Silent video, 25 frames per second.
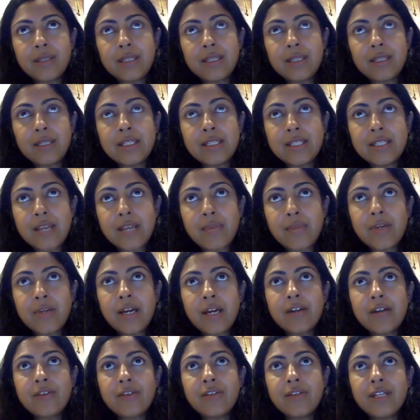in some
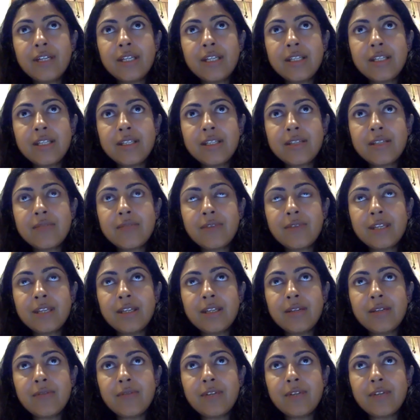countries,
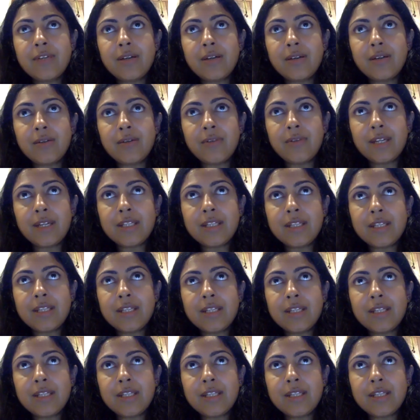when
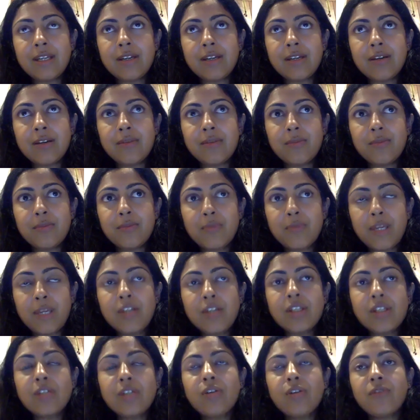a
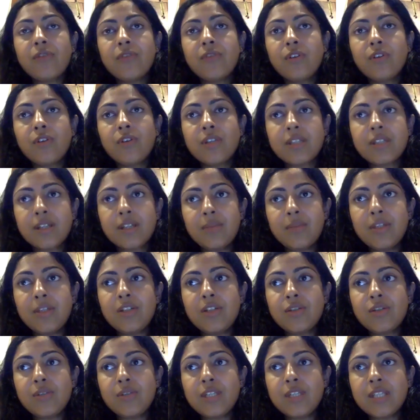patient of yours commits
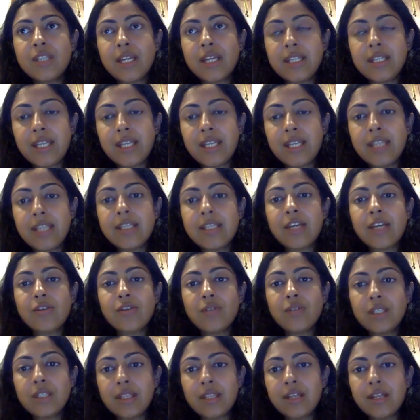suicide, there is
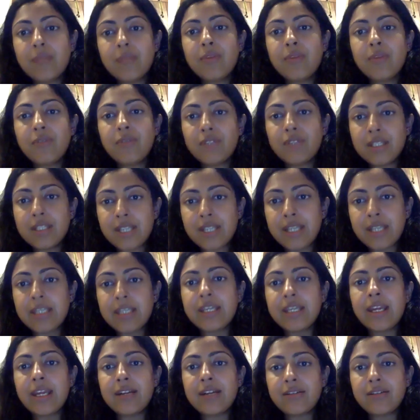actually therapy for the
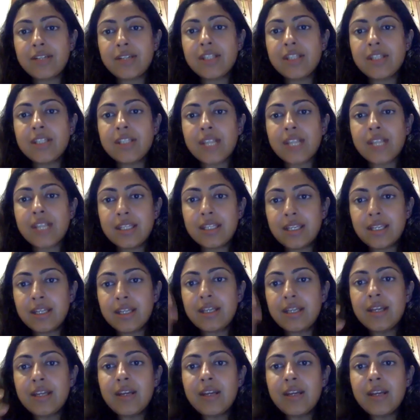psychiatrist and the